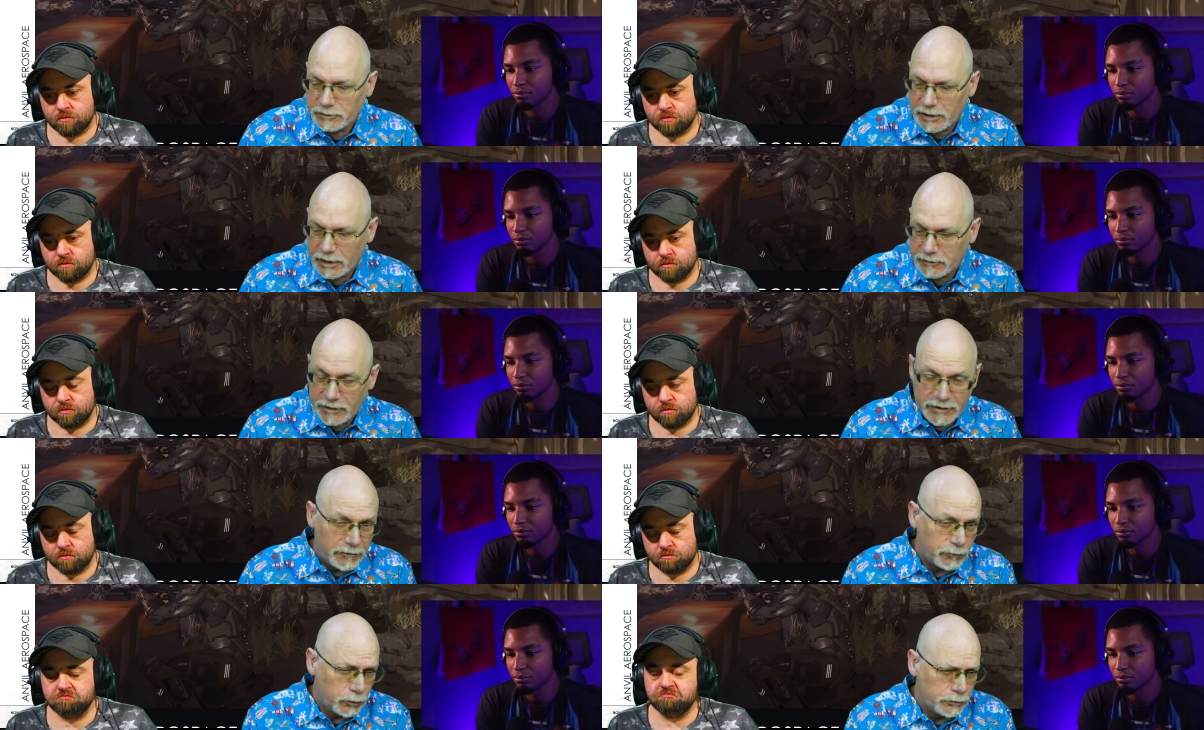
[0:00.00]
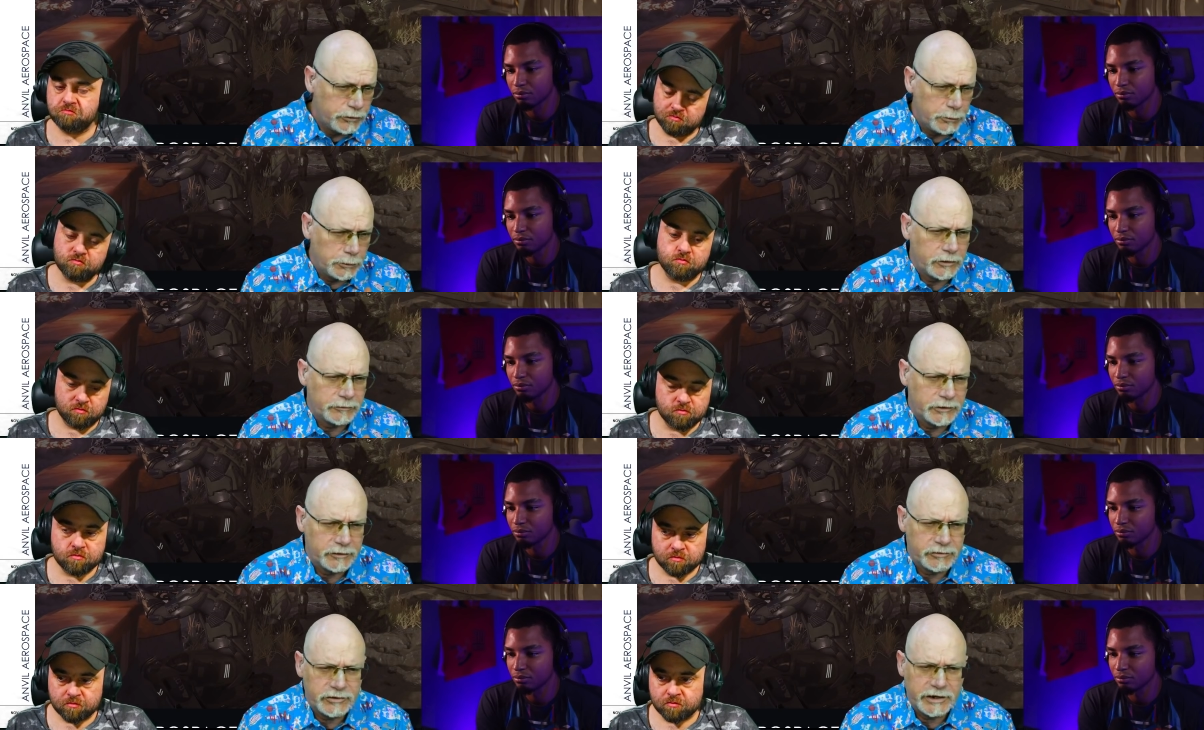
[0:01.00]
Speaker 1: And, and that would fit with something
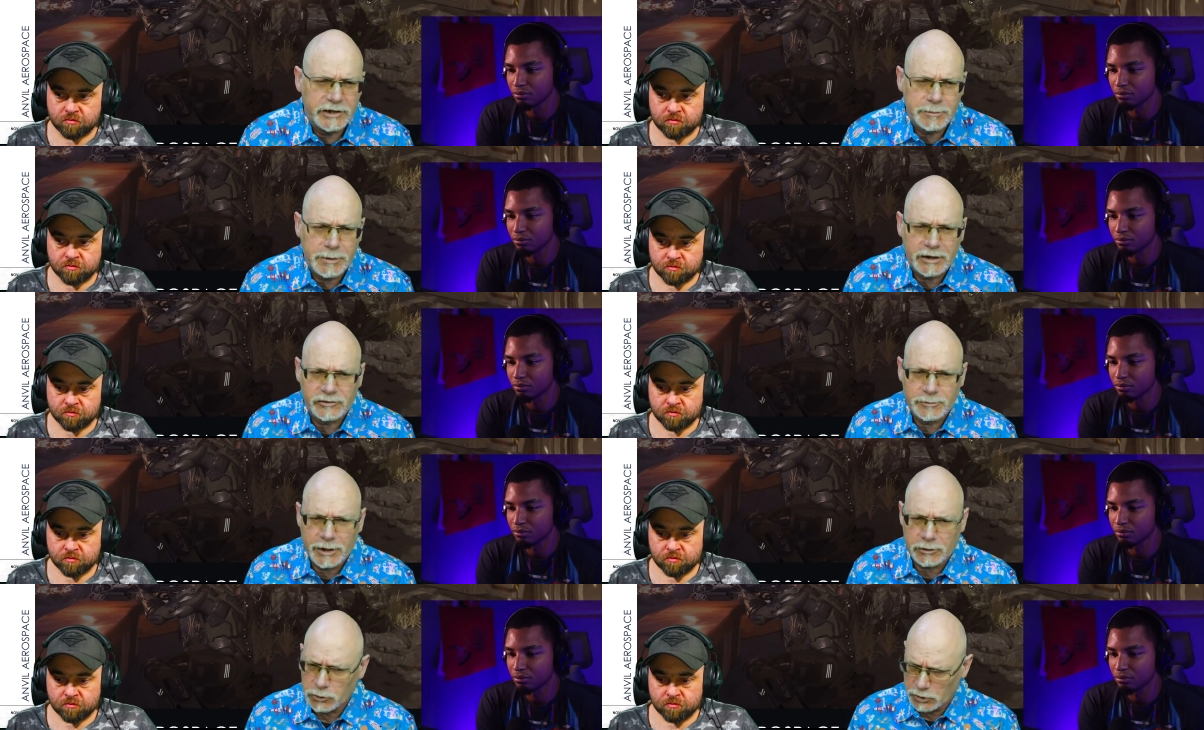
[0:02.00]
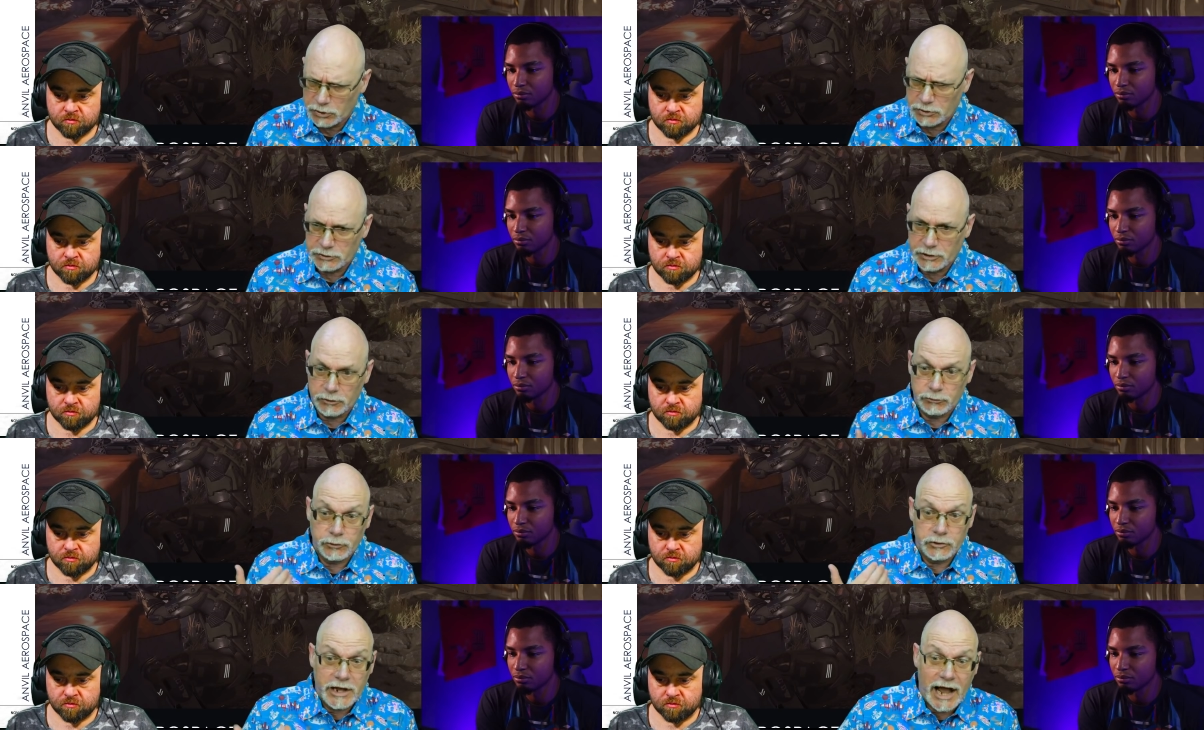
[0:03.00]
they've said in the past about, you know,
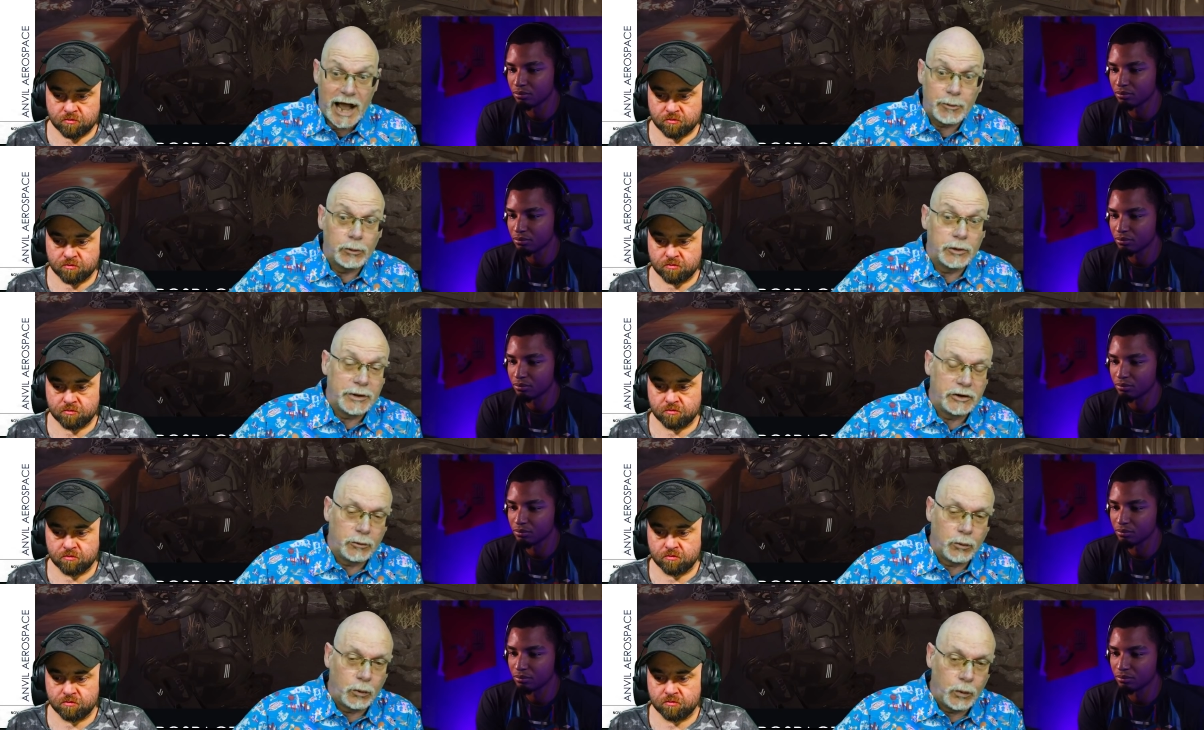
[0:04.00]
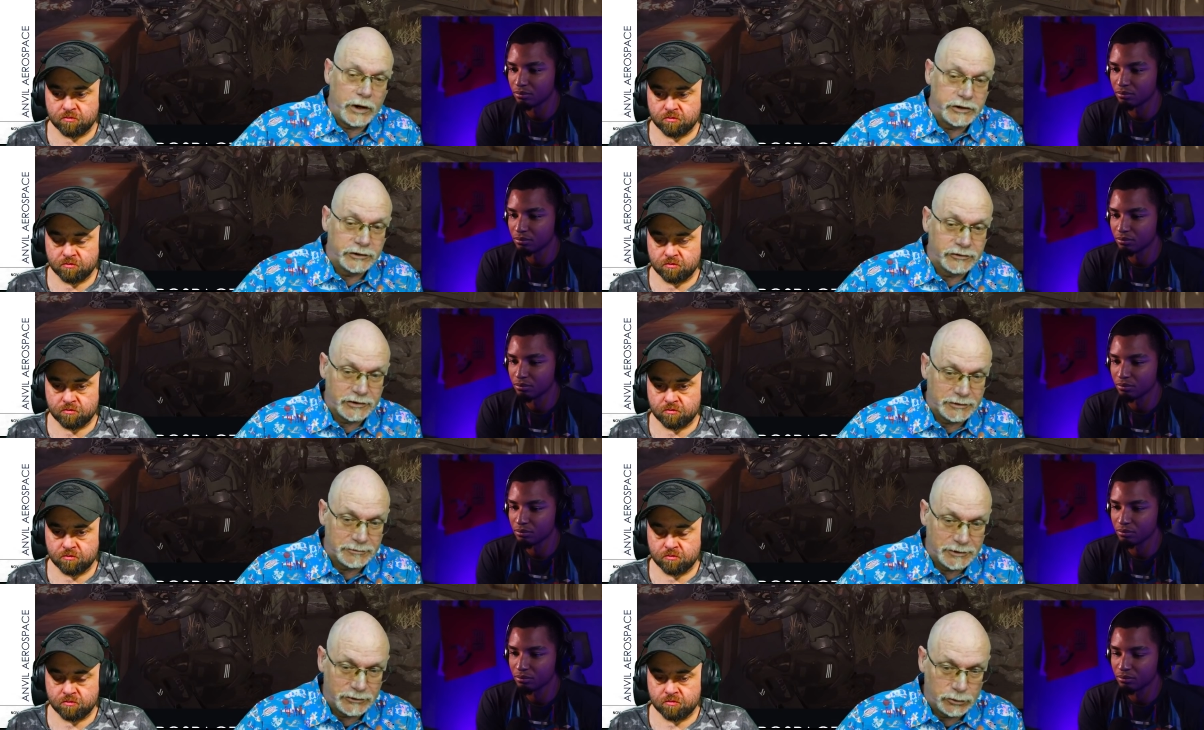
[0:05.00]
the armor will depend on what, where you can sit
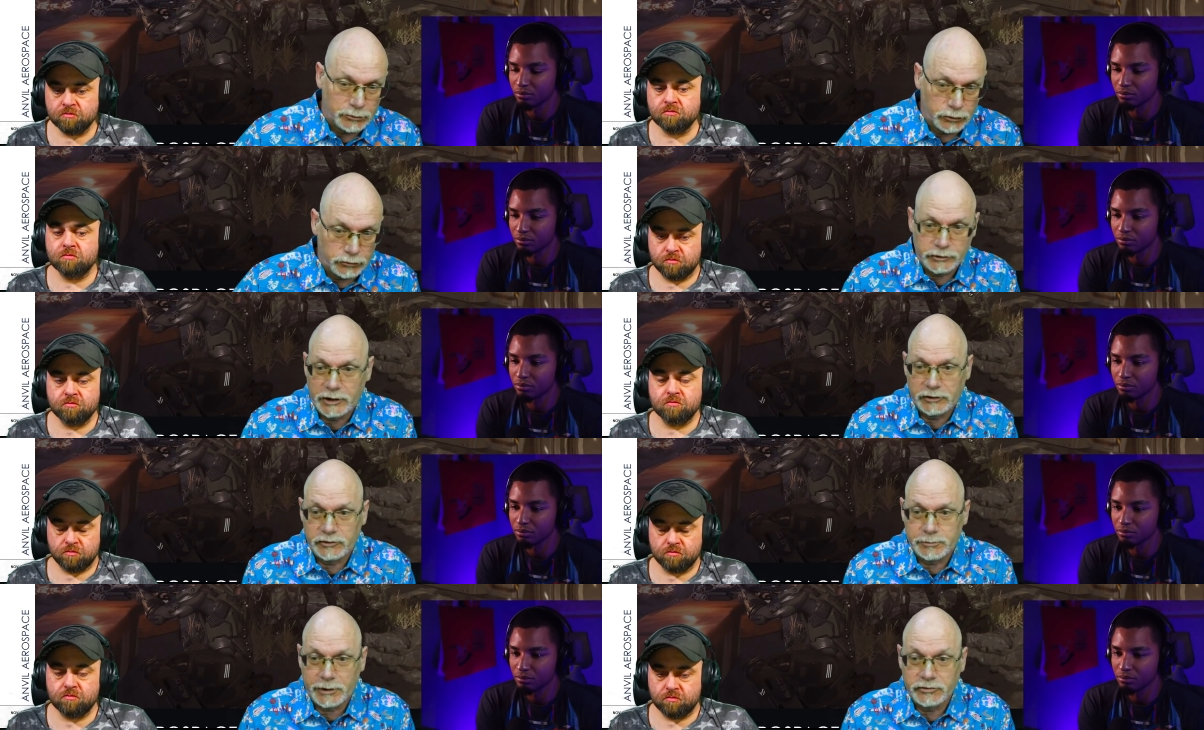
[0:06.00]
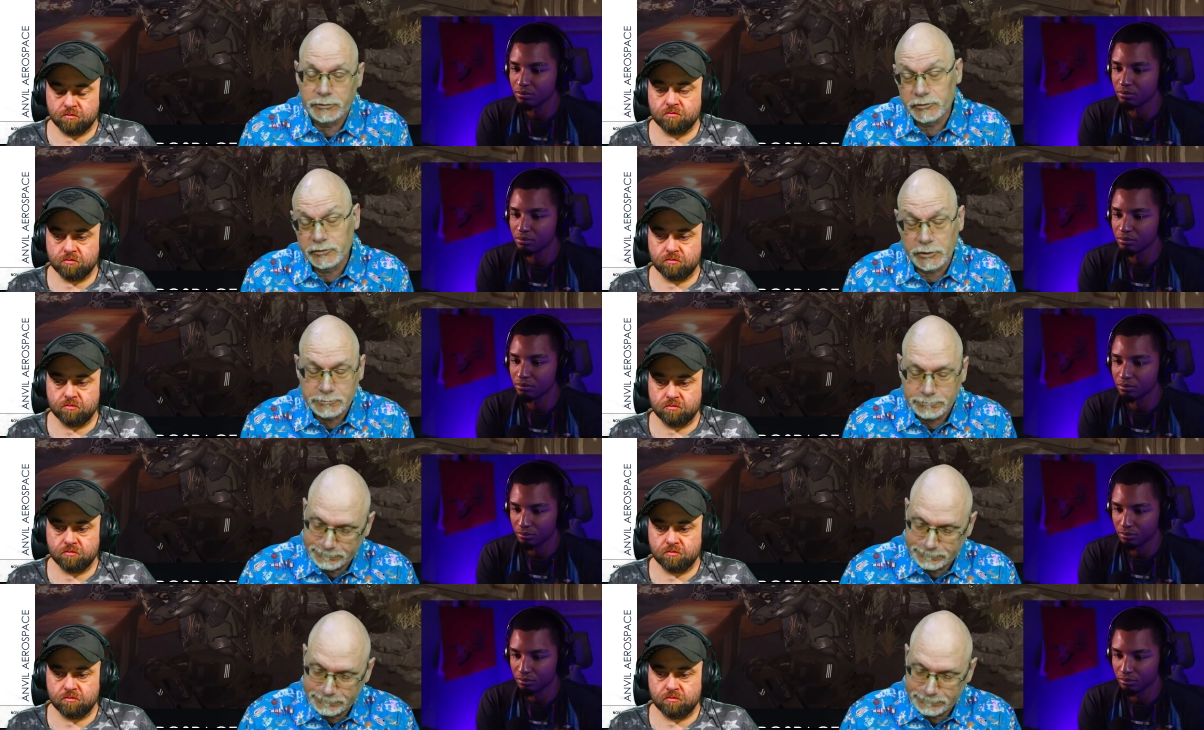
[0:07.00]
in terms of, you know, your spaceship. So mm.